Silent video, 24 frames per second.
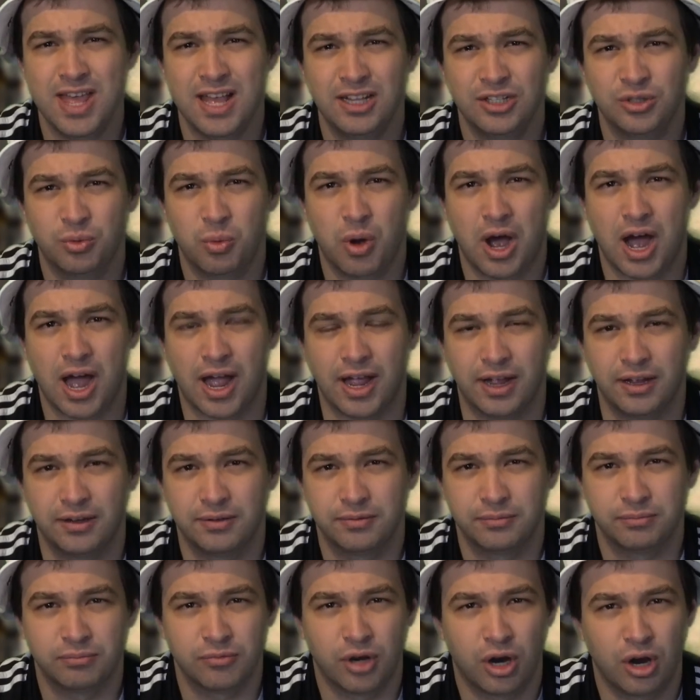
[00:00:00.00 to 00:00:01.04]
that's why.
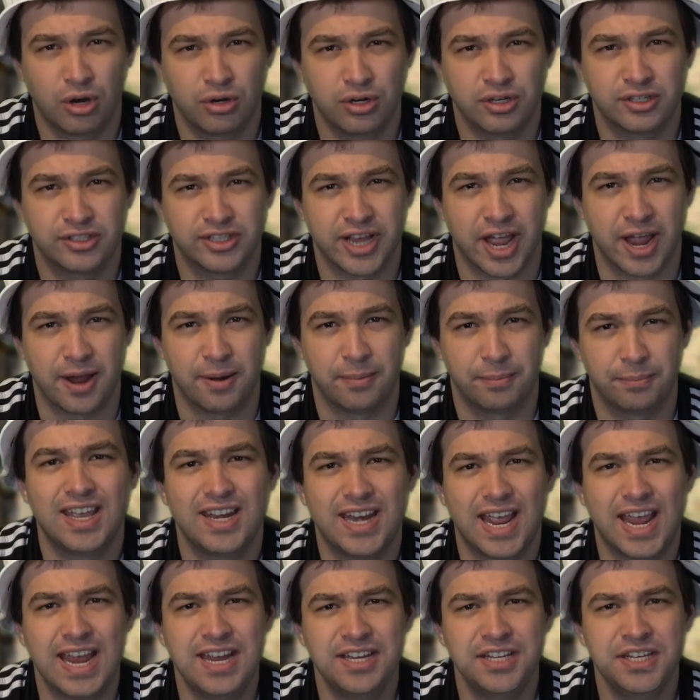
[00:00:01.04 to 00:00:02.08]
Hard to say.
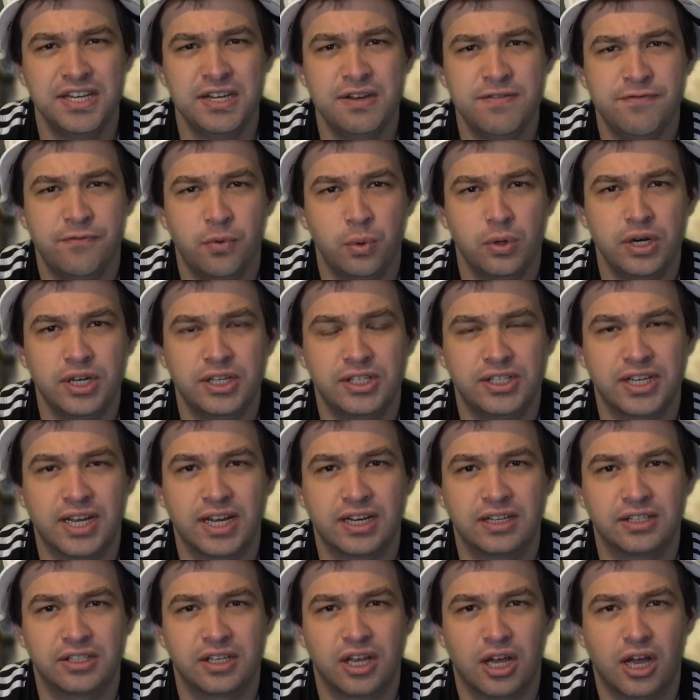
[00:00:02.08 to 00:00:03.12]
In
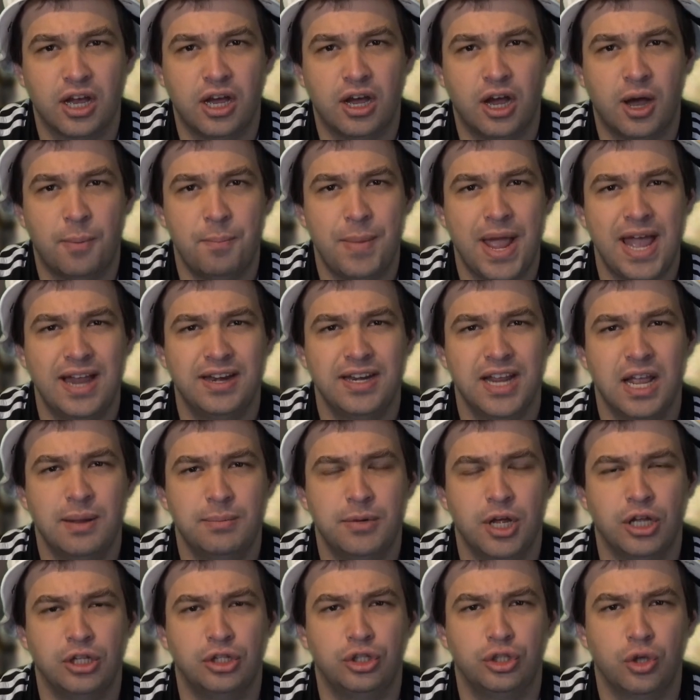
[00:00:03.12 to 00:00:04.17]
1846, a man
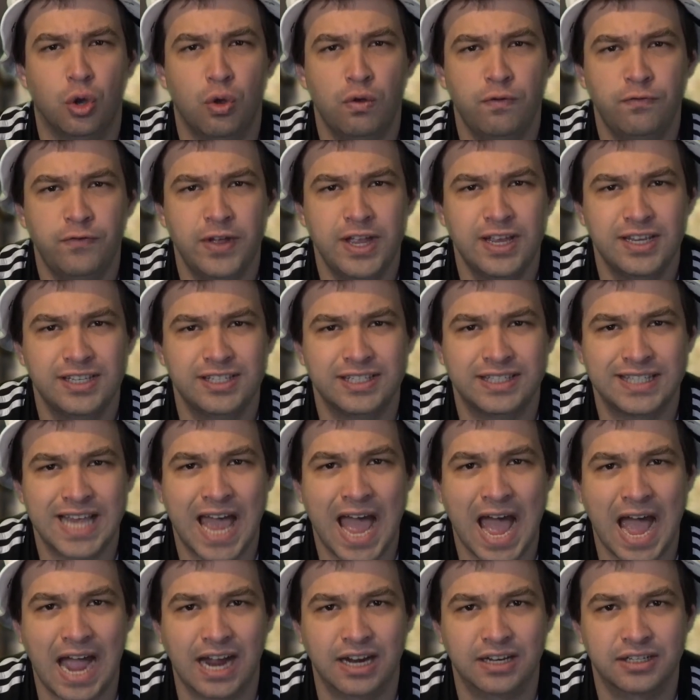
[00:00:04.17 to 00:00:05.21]
named Adolphe
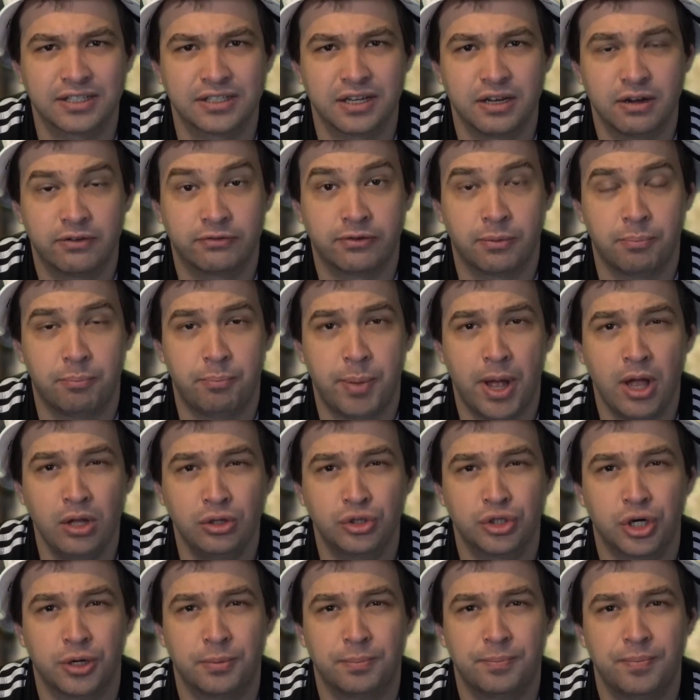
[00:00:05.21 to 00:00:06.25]
Sax from
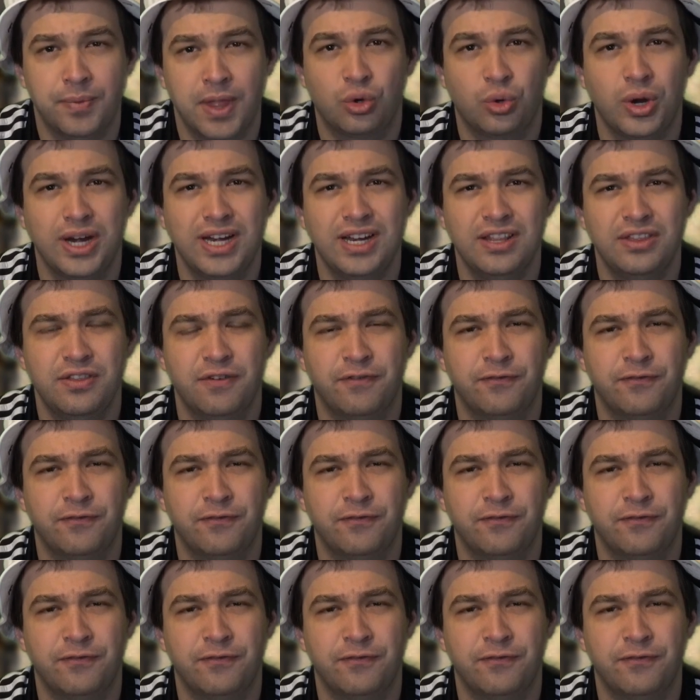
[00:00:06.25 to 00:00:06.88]
Belgium created the